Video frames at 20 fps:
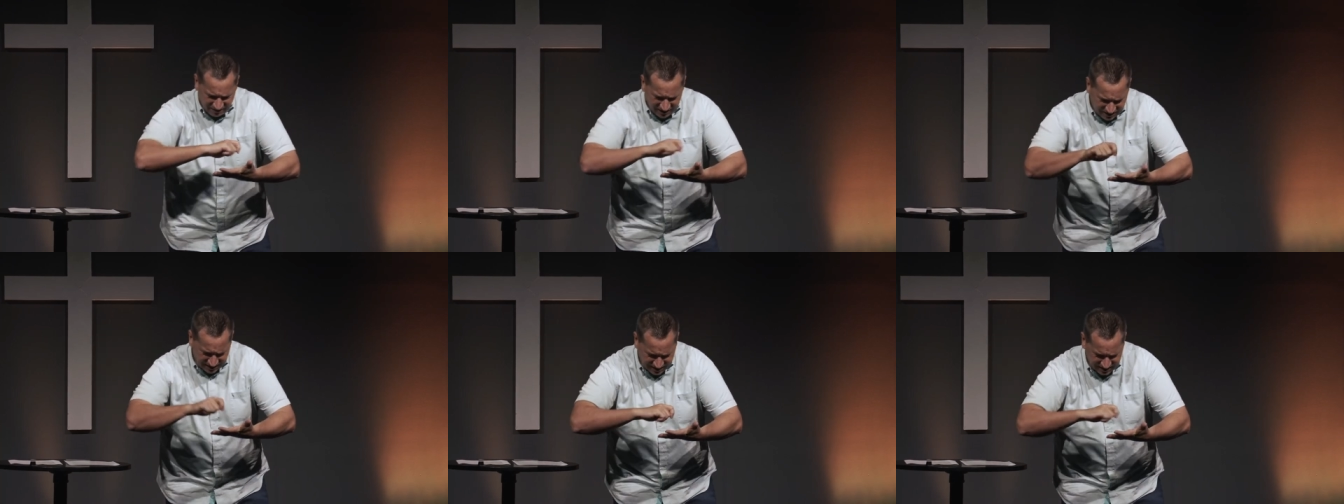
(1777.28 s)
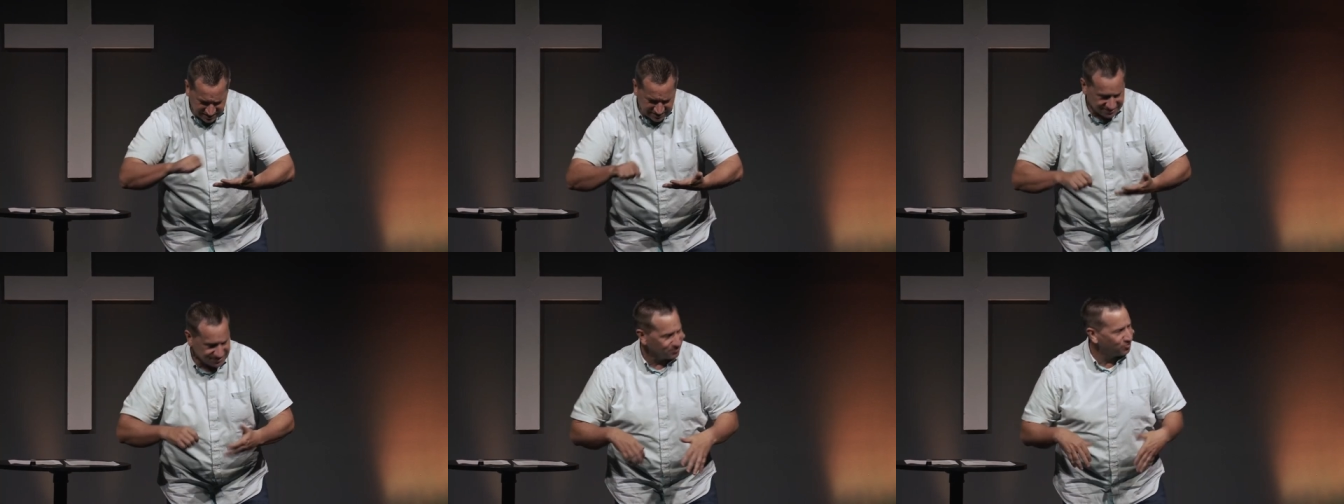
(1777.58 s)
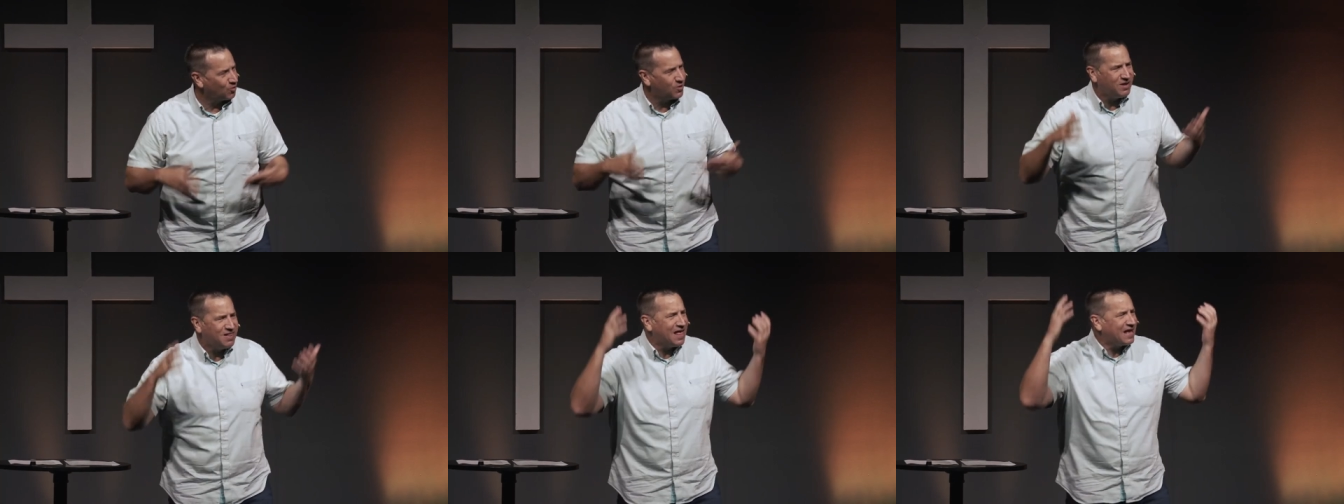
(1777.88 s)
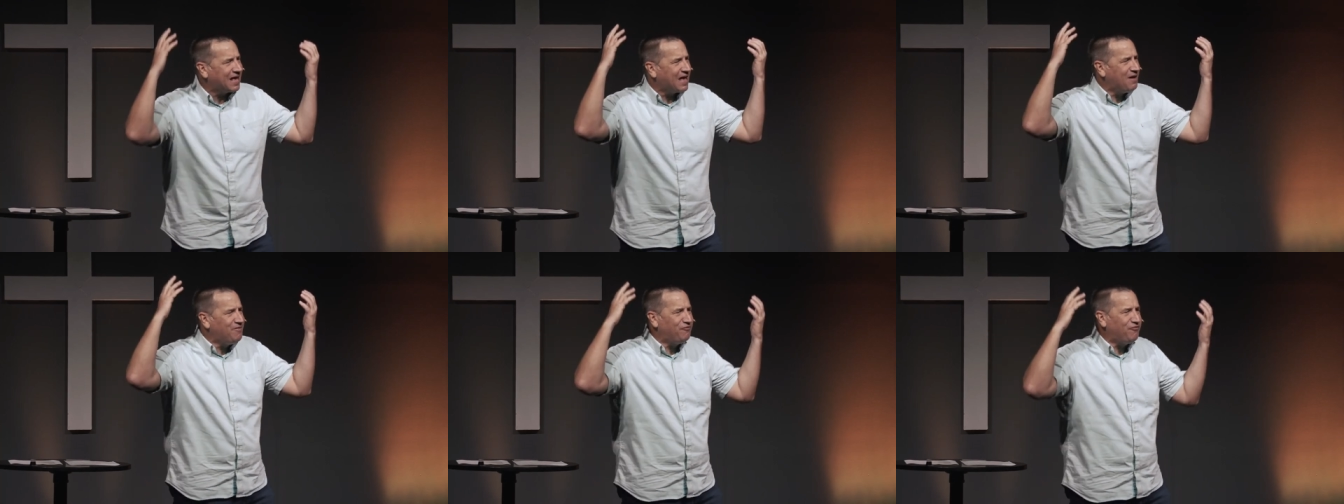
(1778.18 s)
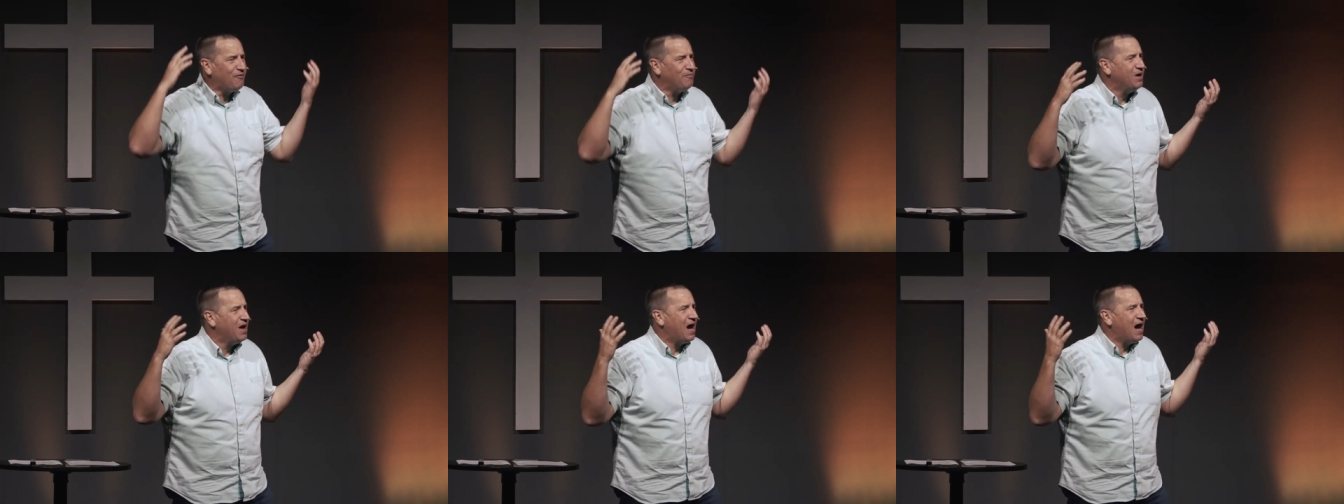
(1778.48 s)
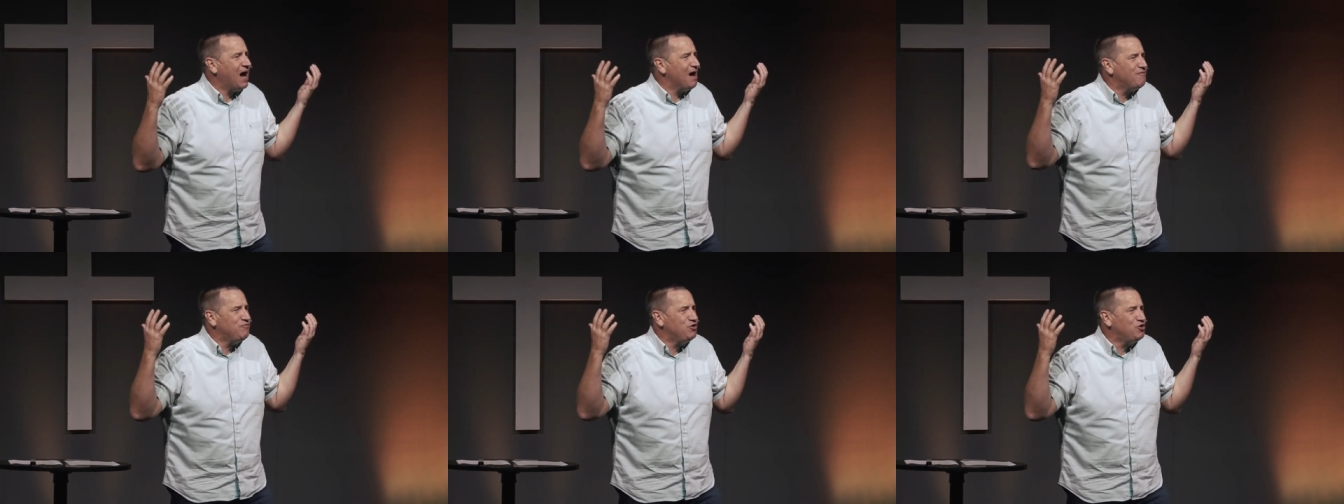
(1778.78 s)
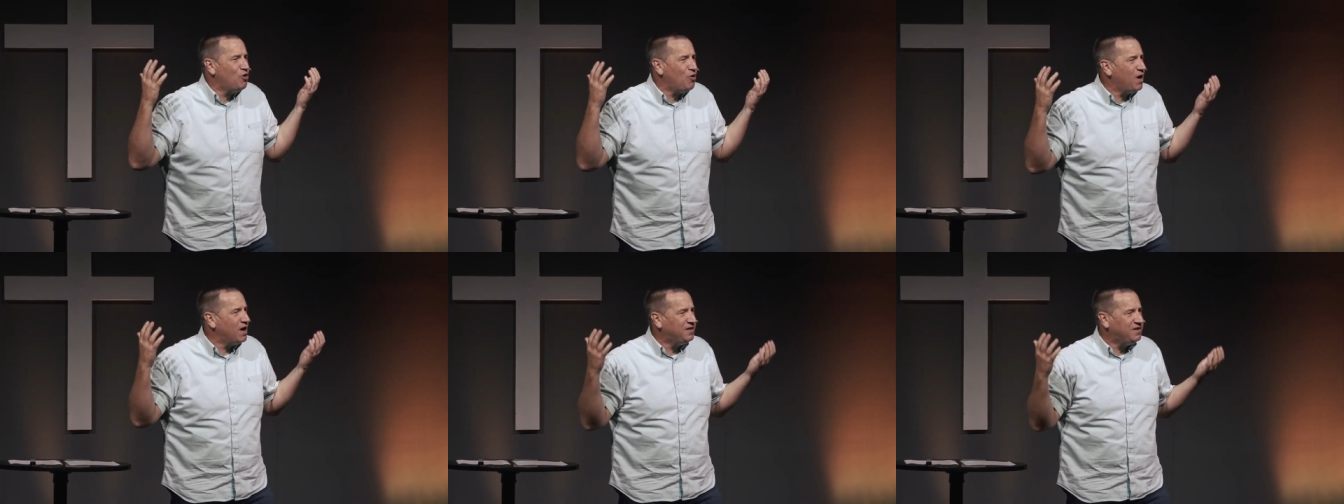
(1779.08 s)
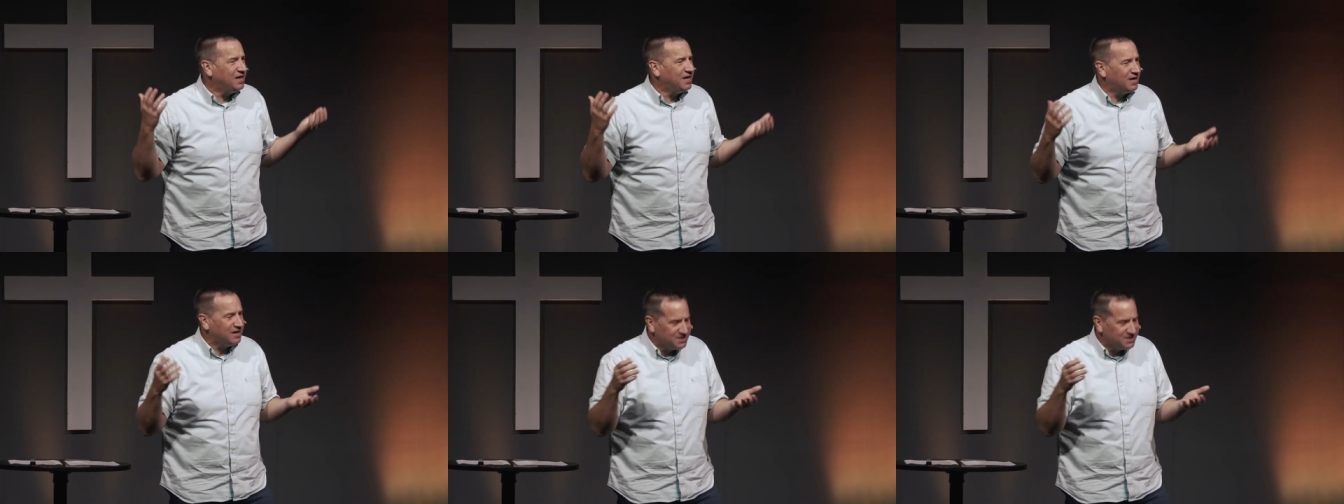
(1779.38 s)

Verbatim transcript: list. Where'd that come from? I have no idea.